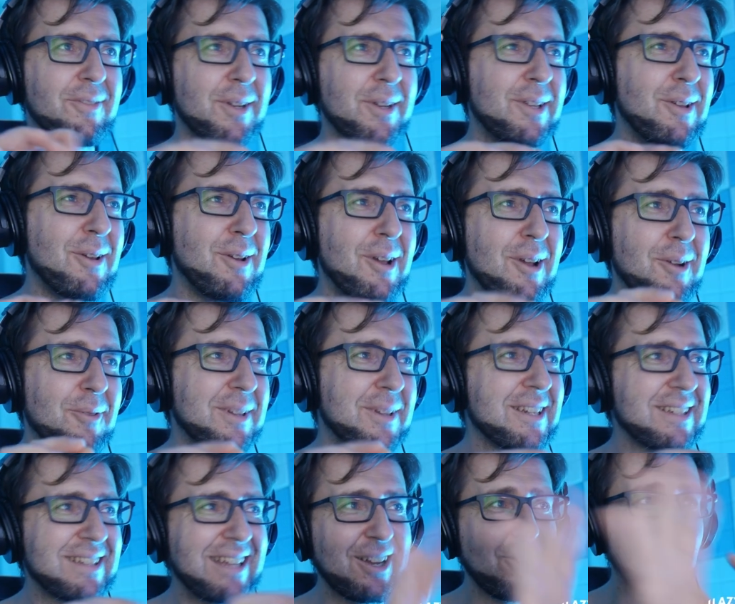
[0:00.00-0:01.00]
when when
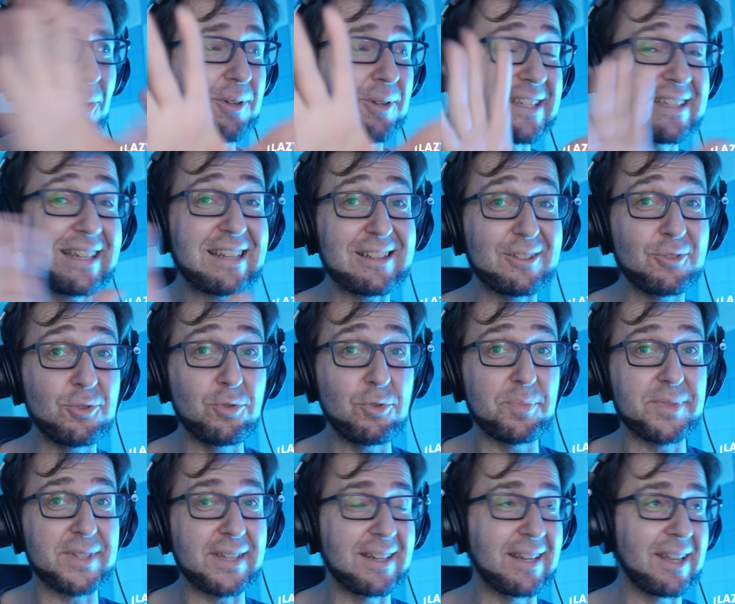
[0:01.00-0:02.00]
there's like all these little
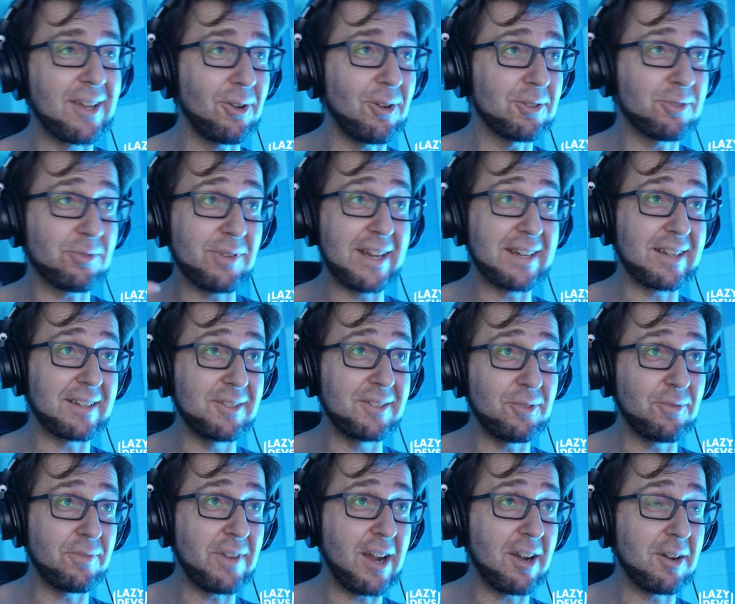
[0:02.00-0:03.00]
loops and they all create a
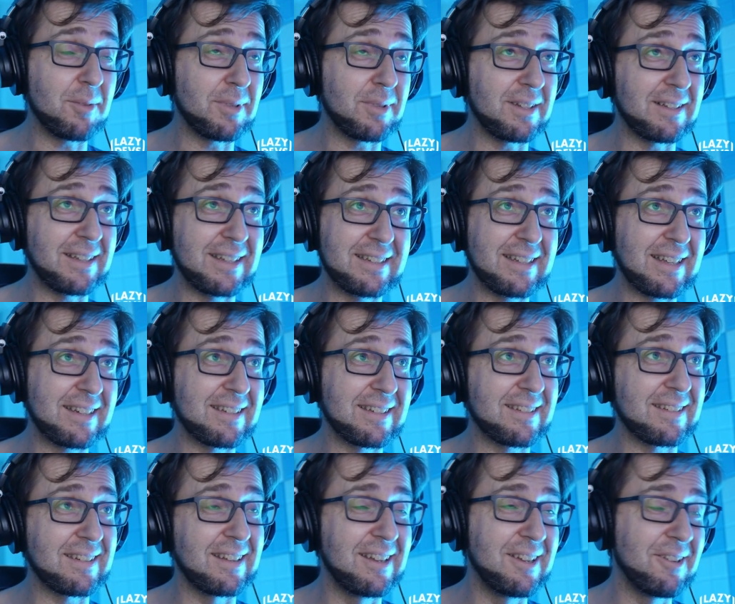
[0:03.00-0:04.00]
new variable and that
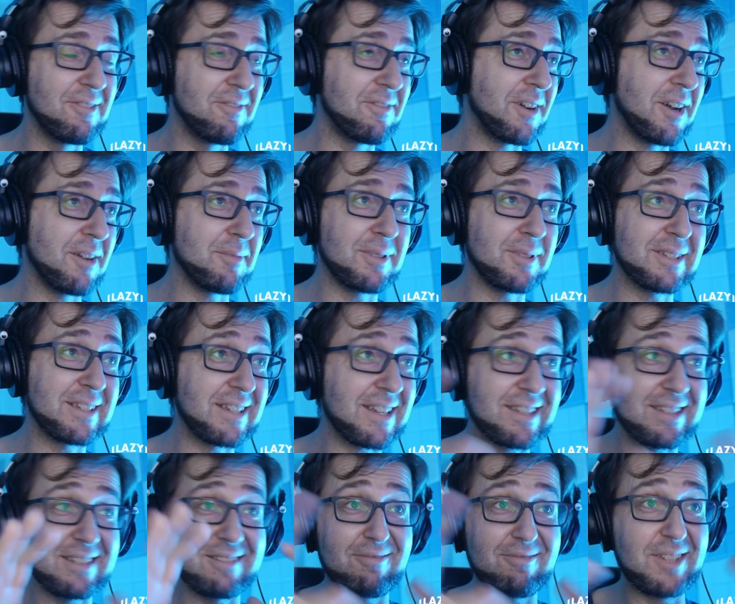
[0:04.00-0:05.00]
variable
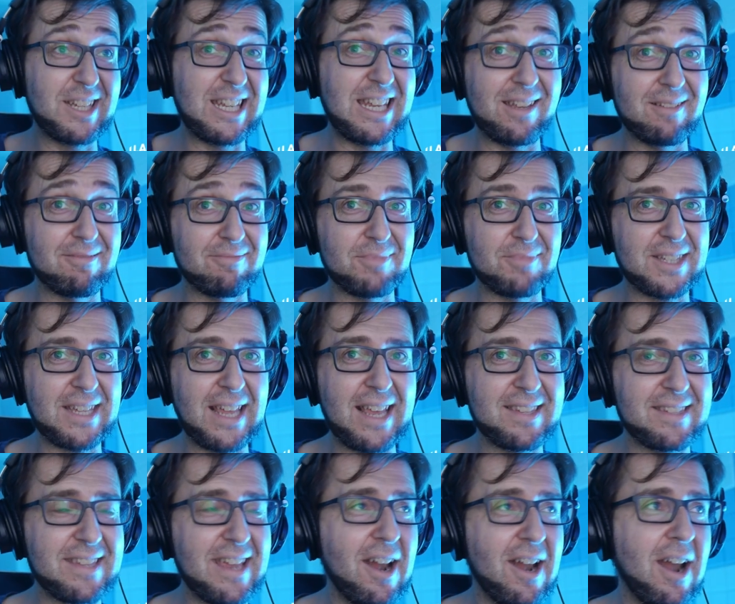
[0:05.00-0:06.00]
just
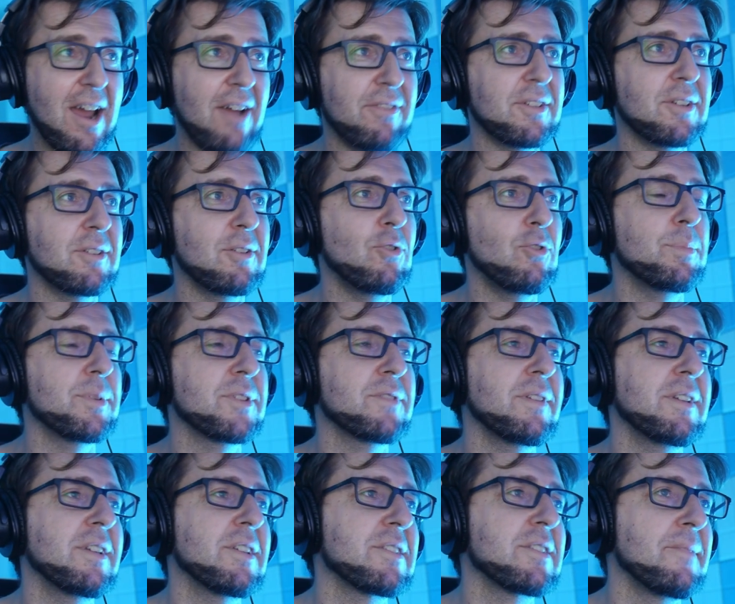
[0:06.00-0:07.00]
stays there after the loop is
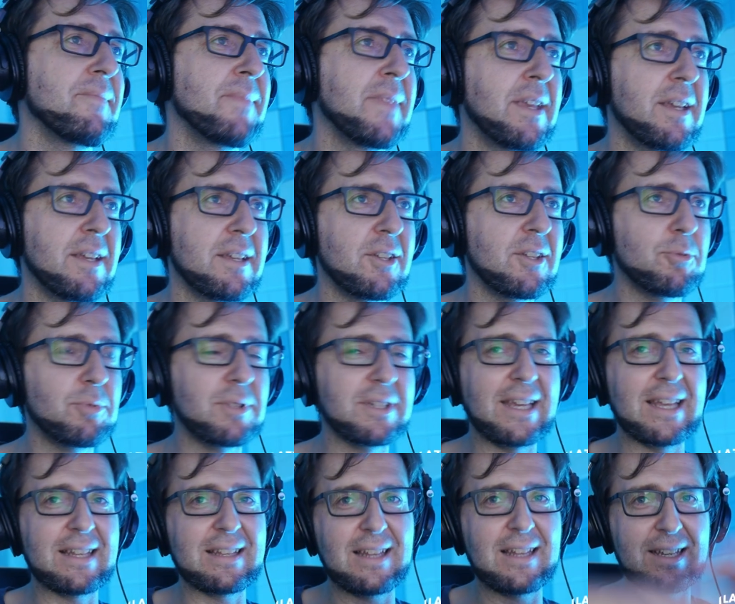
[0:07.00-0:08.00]
finished, you will
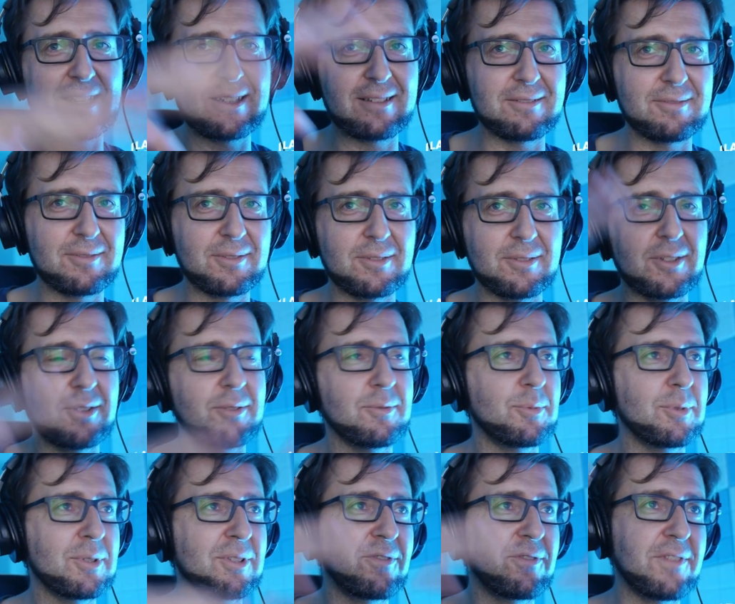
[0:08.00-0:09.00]
get like, you
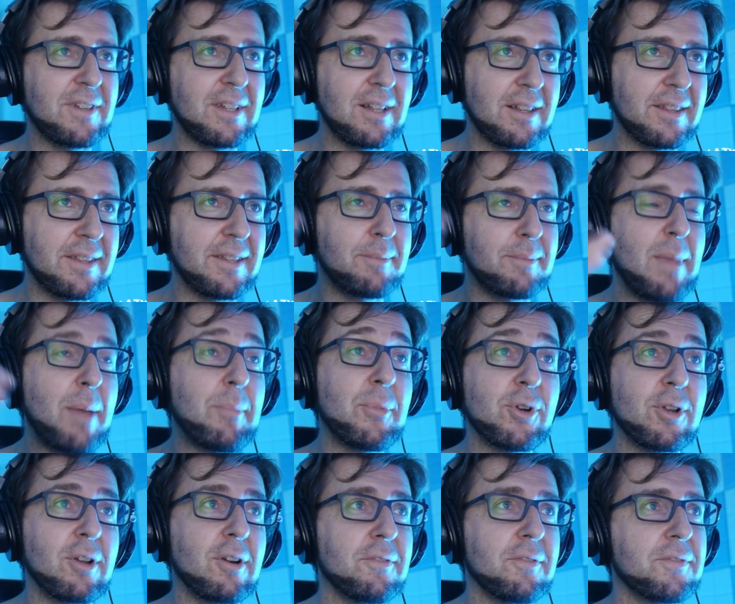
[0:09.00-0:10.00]
would fill the
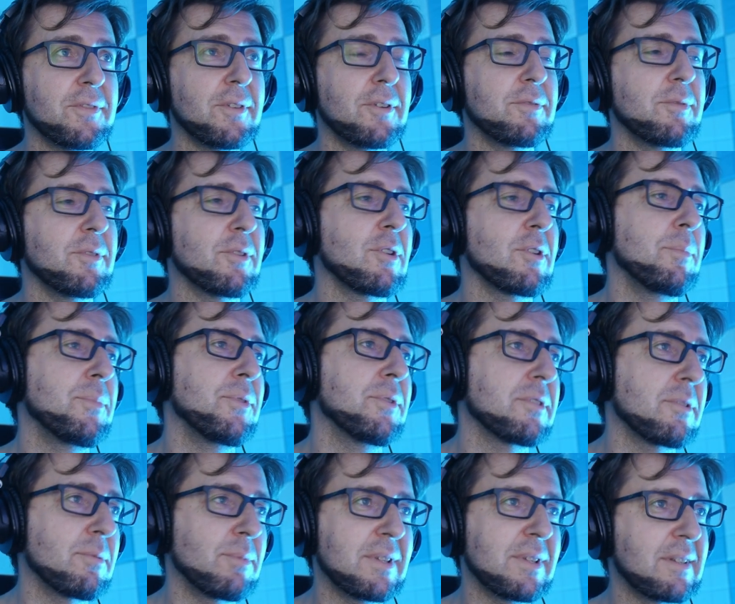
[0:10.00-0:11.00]
memory of, of your
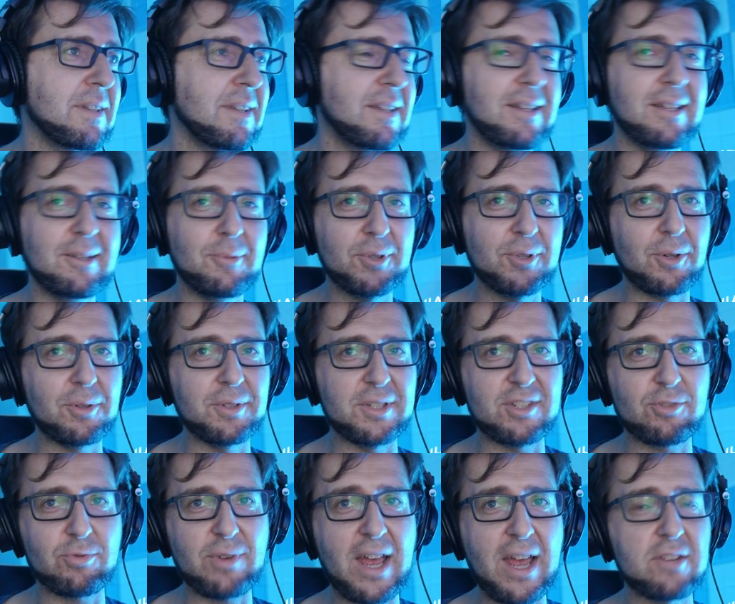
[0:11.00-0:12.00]
computer with, with all
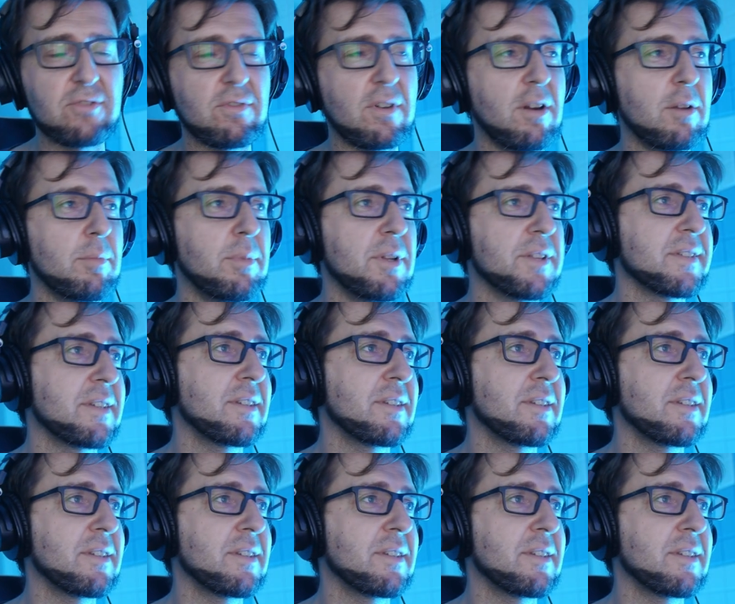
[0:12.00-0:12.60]
these trash variables.